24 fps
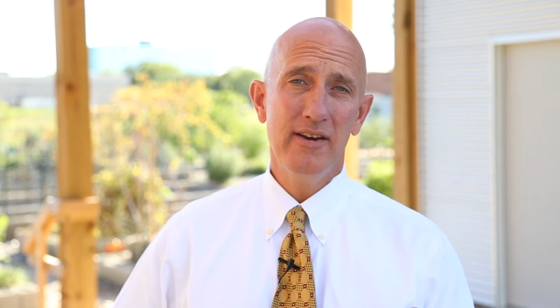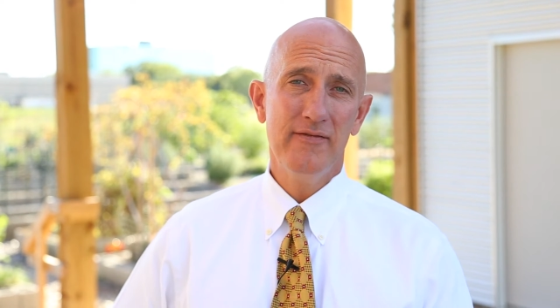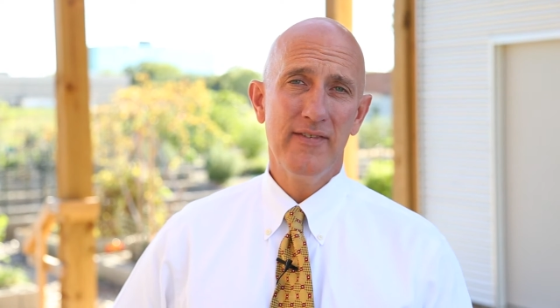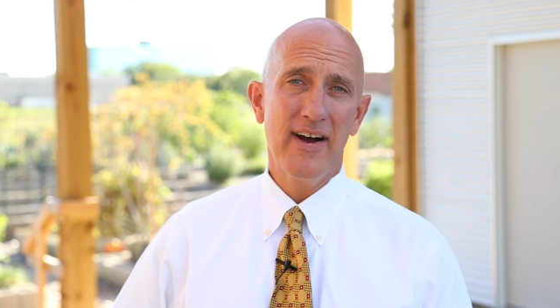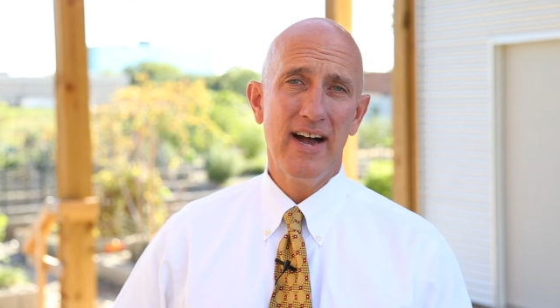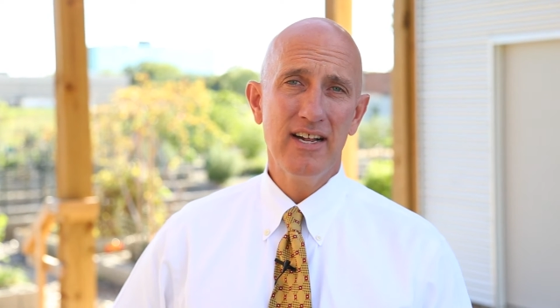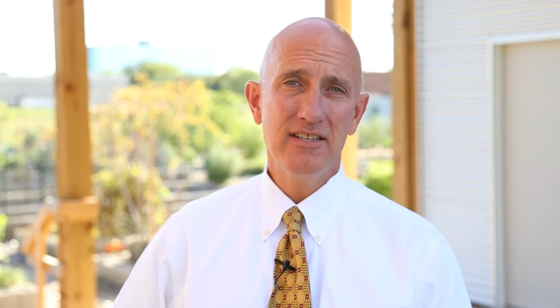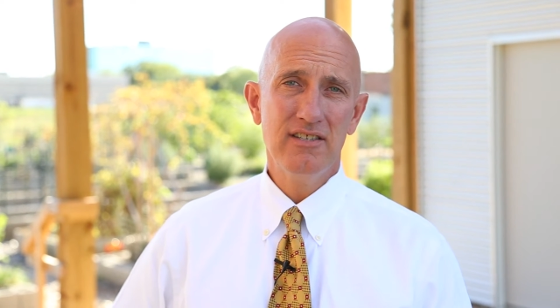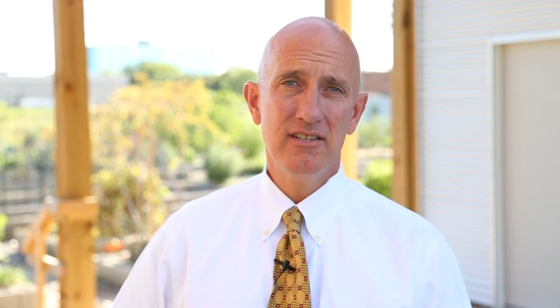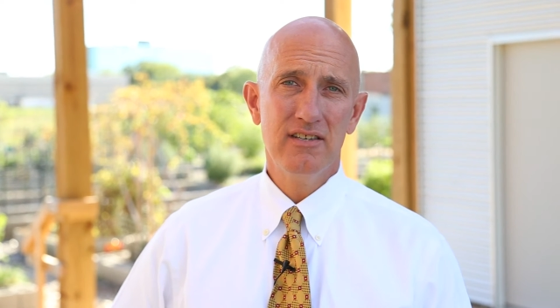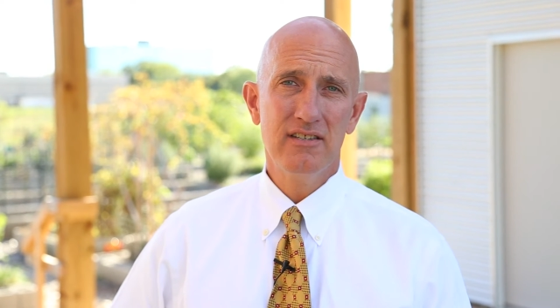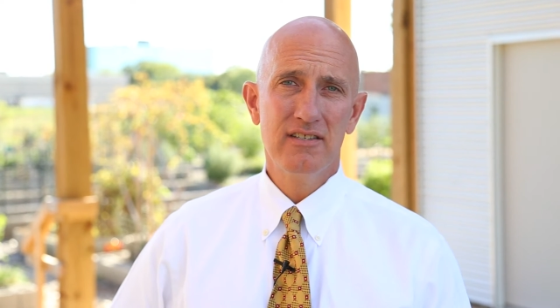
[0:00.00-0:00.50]
to
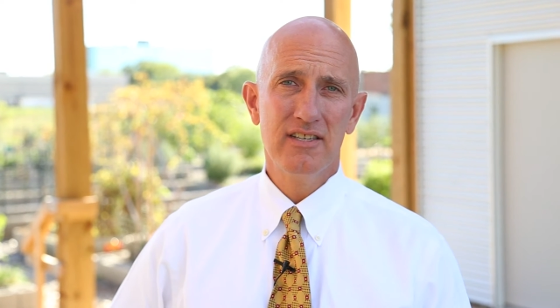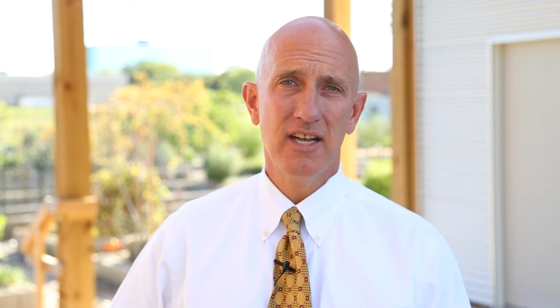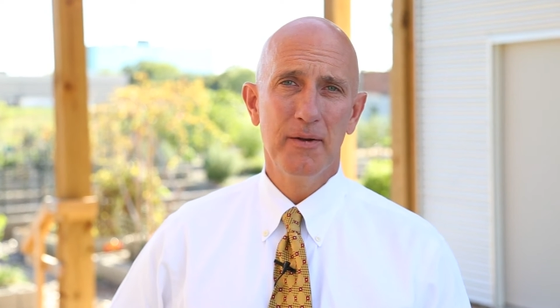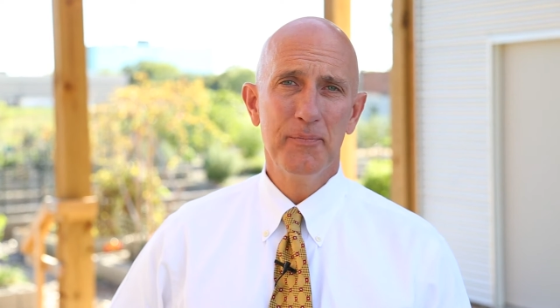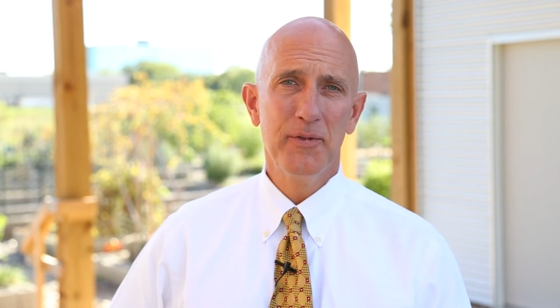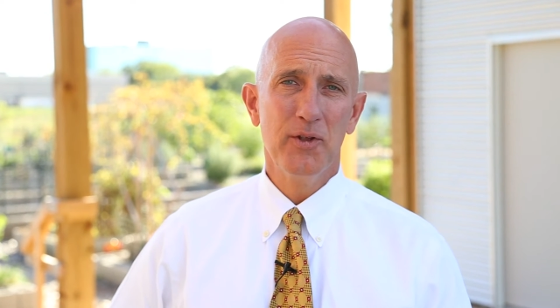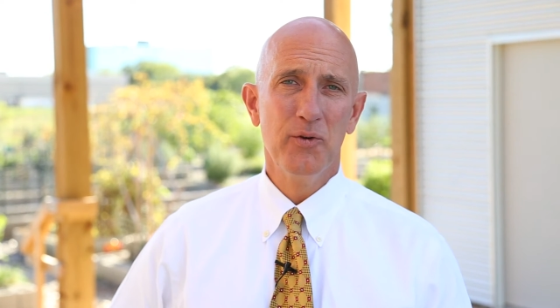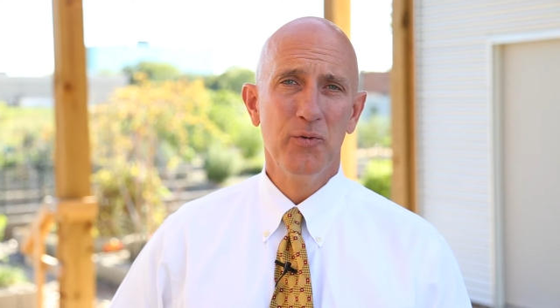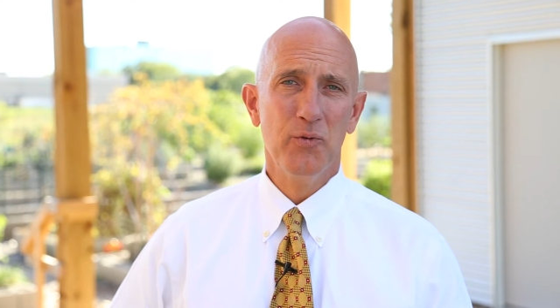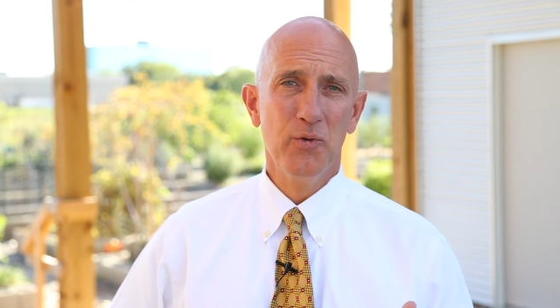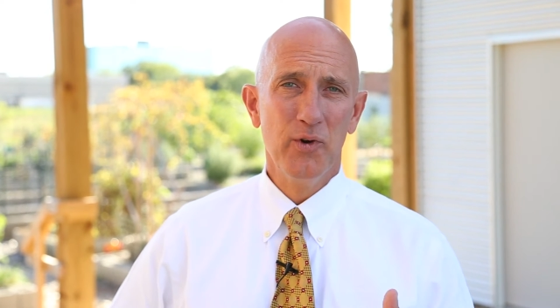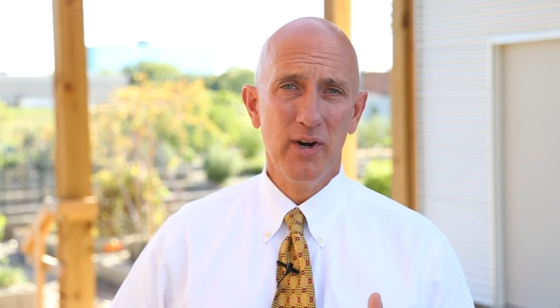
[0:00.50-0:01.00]
invite you to
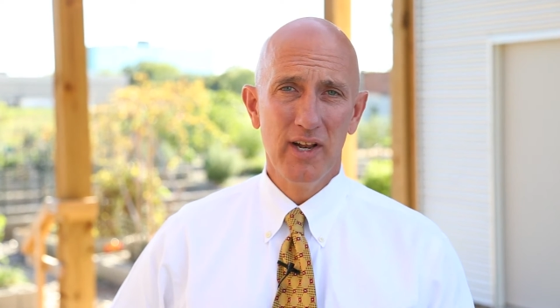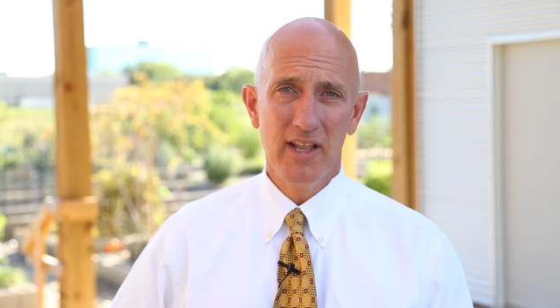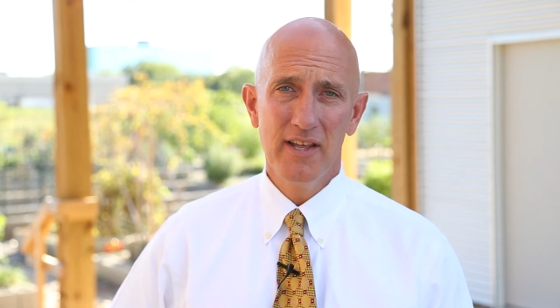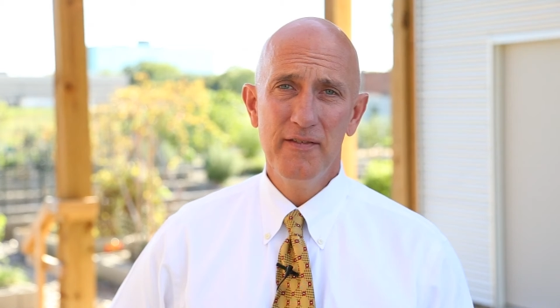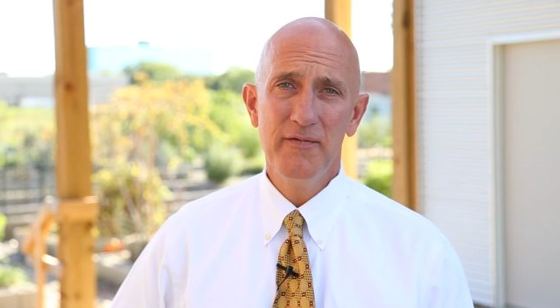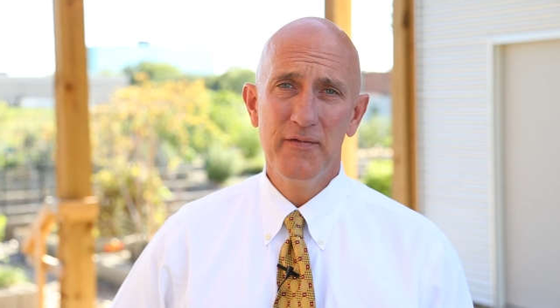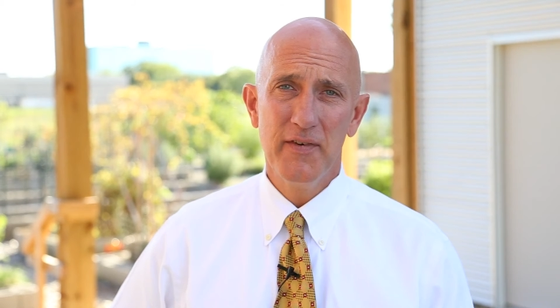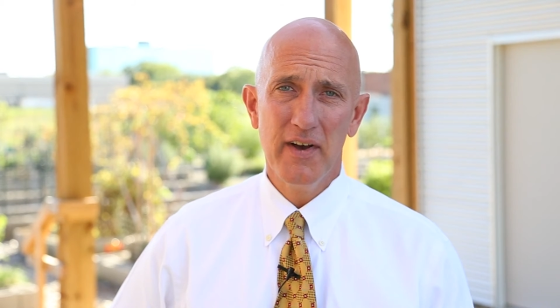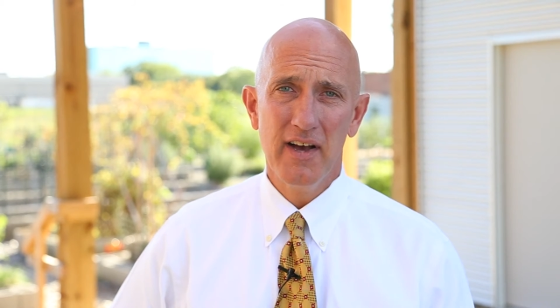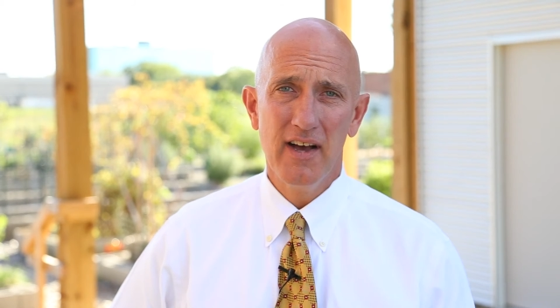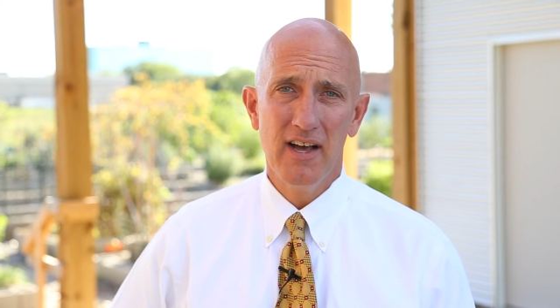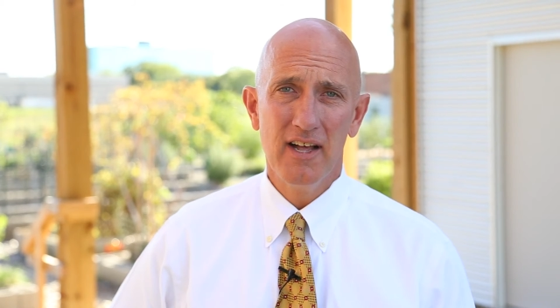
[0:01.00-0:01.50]
something
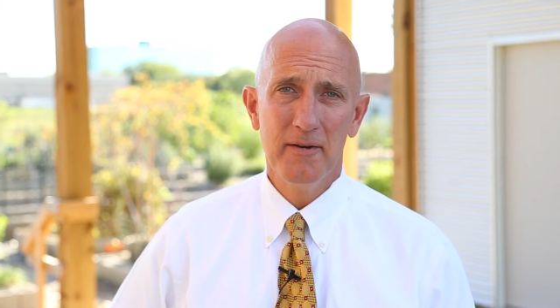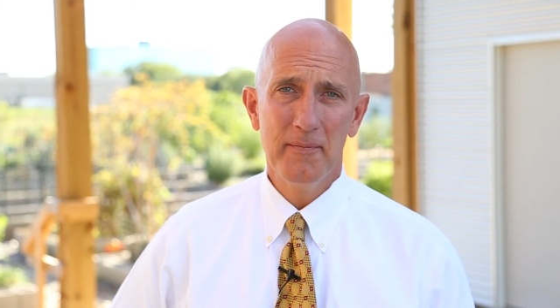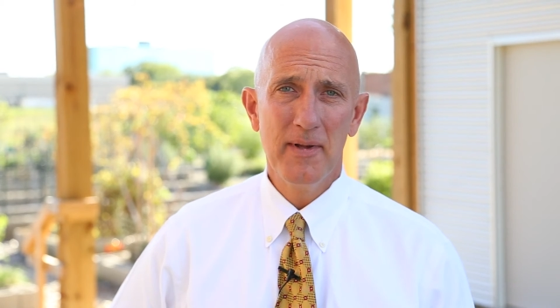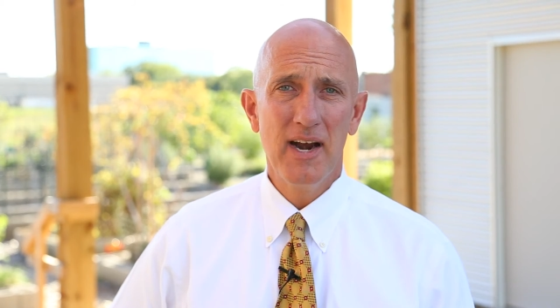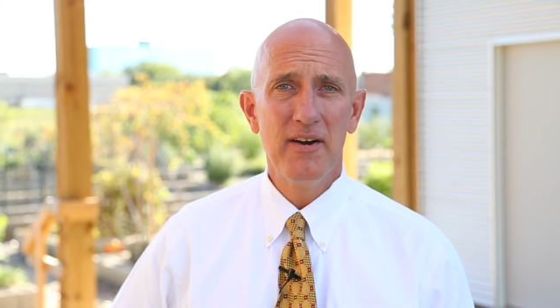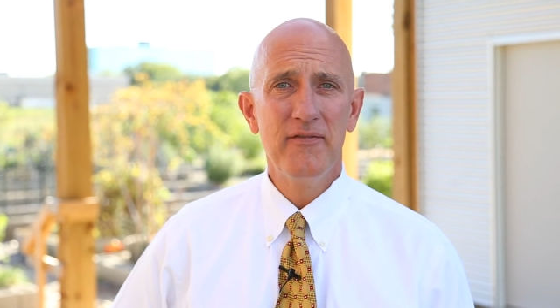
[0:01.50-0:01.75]
really fun.